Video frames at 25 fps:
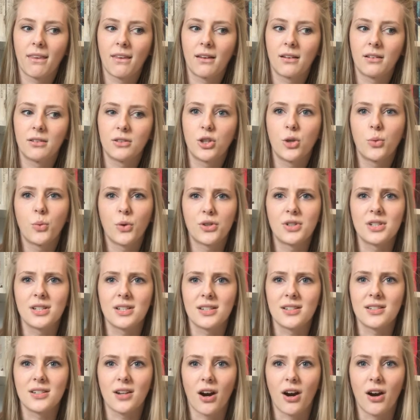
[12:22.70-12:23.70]
you wanted
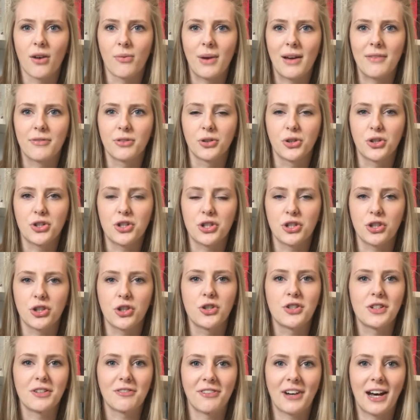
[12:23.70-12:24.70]
to start a revolution and you
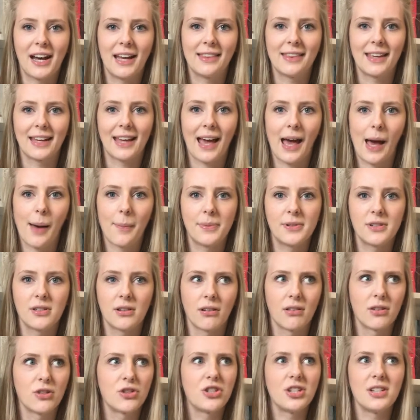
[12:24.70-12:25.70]
defied the
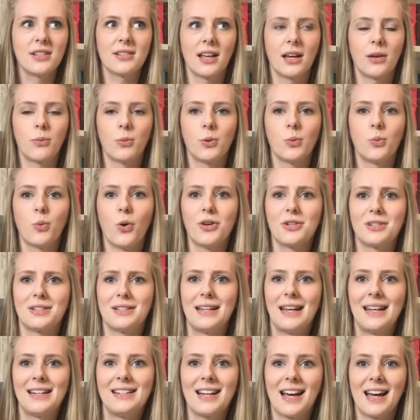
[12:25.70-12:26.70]
capital. And she's like, well, what
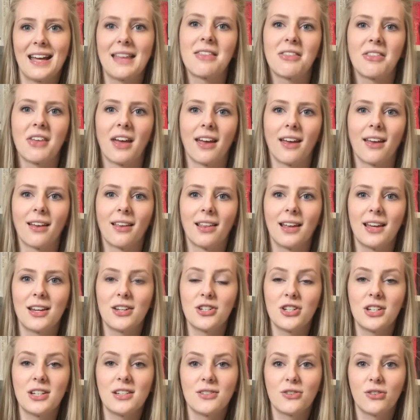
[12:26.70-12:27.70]
did I think? Like,
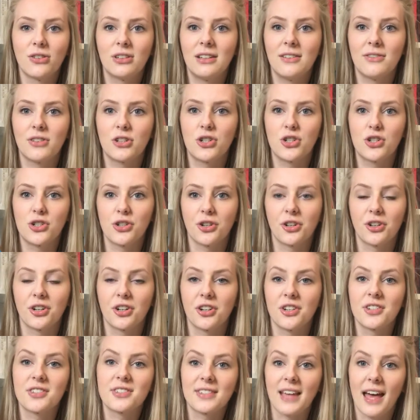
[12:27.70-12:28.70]
she's not even sure
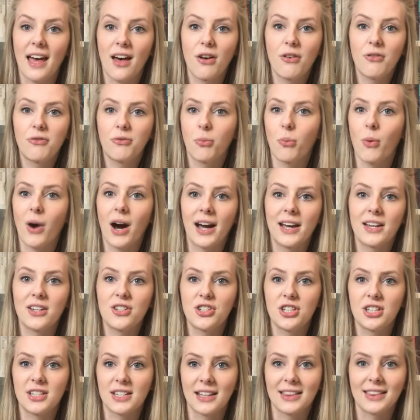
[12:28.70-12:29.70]
herself why
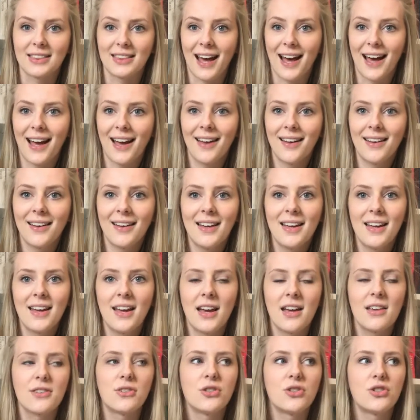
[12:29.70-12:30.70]
she did that.
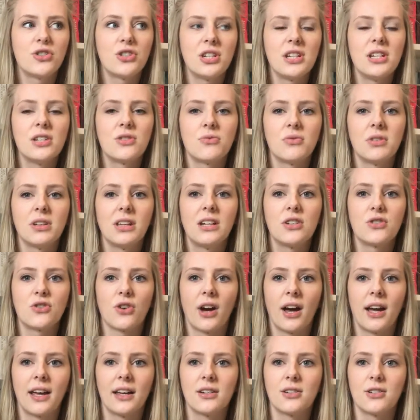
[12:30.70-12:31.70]
And so she's really
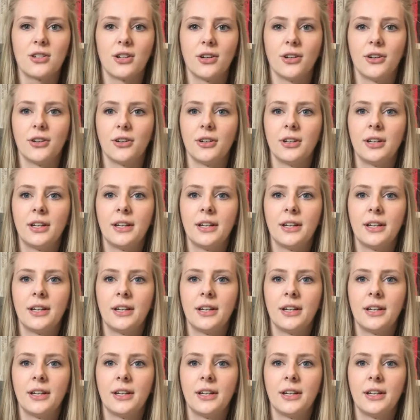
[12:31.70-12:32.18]
trying to